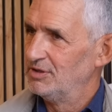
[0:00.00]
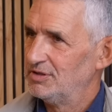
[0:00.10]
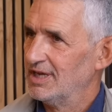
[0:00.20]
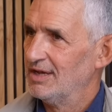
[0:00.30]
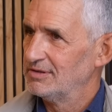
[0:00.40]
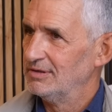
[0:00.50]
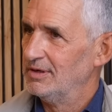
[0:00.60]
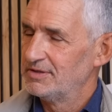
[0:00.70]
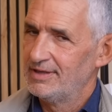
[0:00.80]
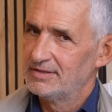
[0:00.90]
missing out a
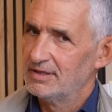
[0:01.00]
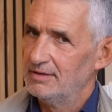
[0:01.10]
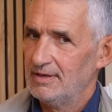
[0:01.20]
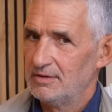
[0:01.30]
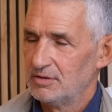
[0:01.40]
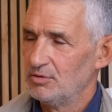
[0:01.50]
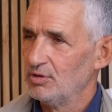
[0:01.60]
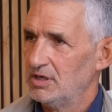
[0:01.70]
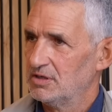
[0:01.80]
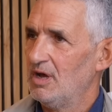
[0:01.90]
lot. So that's there are some
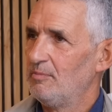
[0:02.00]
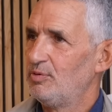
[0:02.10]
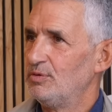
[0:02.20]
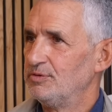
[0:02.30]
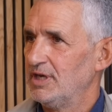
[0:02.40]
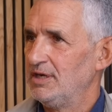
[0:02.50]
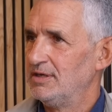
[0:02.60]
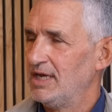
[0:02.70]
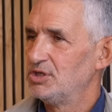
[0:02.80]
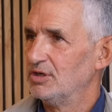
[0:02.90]
good examples
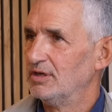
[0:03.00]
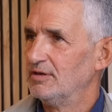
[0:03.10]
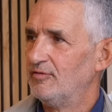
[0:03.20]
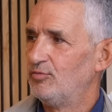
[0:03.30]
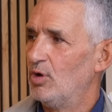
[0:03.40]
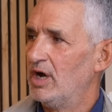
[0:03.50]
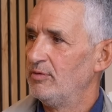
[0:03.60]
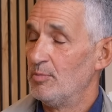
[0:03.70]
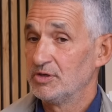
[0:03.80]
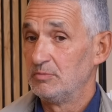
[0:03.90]
in nature of why
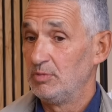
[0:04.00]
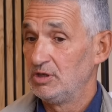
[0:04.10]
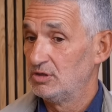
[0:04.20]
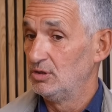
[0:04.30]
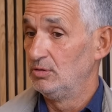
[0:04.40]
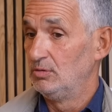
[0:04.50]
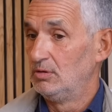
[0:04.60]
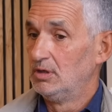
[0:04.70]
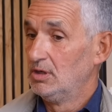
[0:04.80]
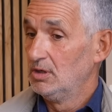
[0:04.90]
we mustn't be too
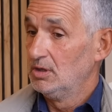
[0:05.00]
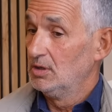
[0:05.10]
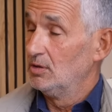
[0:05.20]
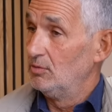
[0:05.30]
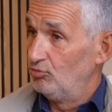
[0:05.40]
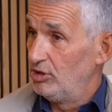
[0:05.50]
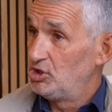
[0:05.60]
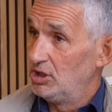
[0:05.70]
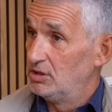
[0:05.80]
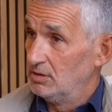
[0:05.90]

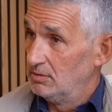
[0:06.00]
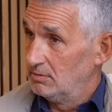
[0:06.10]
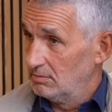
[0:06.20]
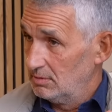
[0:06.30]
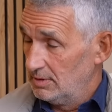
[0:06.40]
rigid and